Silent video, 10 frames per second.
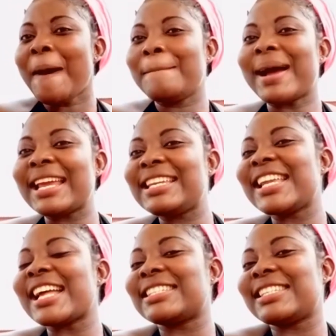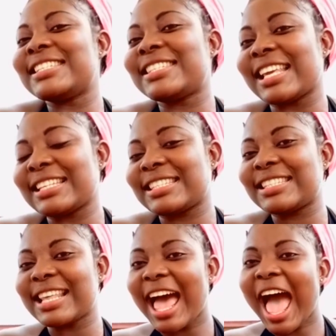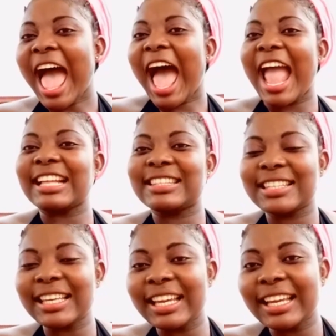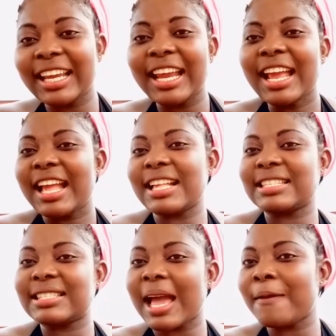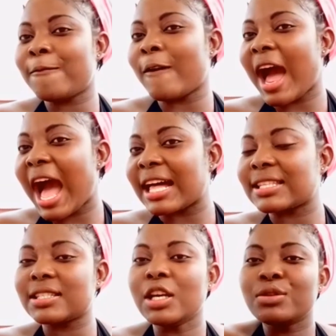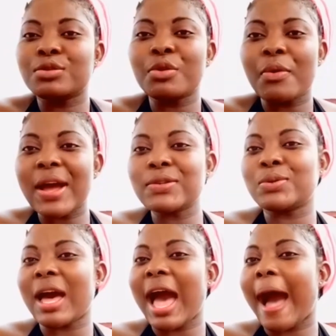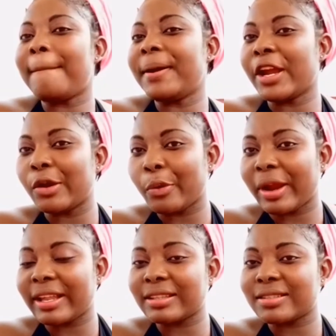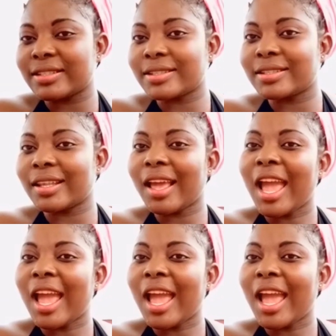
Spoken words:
My dear sisters, I think it's time for us to run to our parents